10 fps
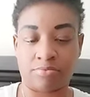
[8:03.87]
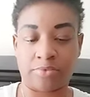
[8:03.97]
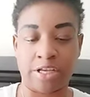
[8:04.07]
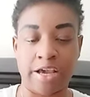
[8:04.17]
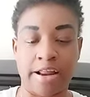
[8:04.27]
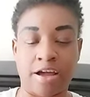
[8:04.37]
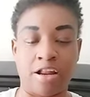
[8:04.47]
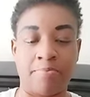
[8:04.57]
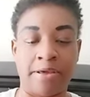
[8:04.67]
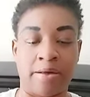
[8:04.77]
Yeah, that could
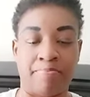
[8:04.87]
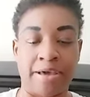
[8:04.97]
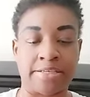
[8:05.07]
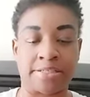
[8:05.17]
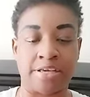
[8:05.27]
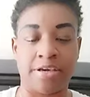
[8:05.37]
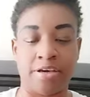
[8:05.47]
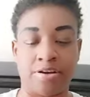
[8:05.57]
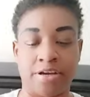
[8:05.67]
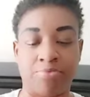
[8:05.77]
have been a bestie
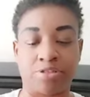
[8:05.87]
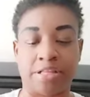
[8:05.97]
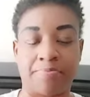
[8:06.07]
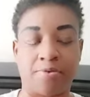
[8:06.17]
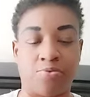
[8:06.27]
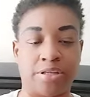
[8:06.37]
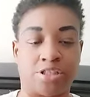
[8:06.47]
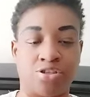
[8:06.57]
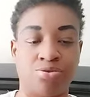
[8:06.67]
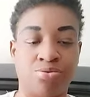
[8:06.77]
here he was sleeping with,
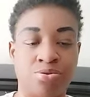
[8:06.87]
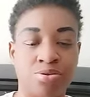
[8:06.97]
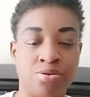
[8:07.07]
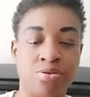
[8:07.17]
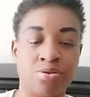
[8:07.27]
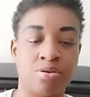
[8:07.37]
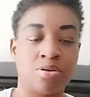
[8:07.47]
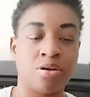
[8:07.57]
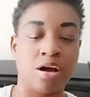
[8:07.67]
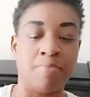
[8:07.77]
too.
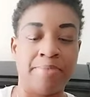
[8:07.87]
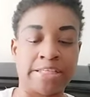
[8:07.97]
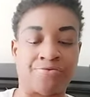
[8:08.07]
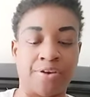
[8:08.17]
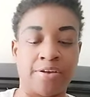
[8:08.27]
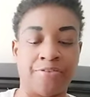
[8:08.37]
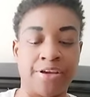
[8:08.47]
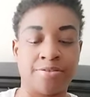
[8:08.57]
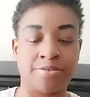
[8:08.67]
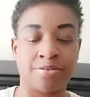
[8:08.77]
A best friend of
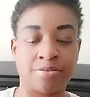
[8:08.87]
his.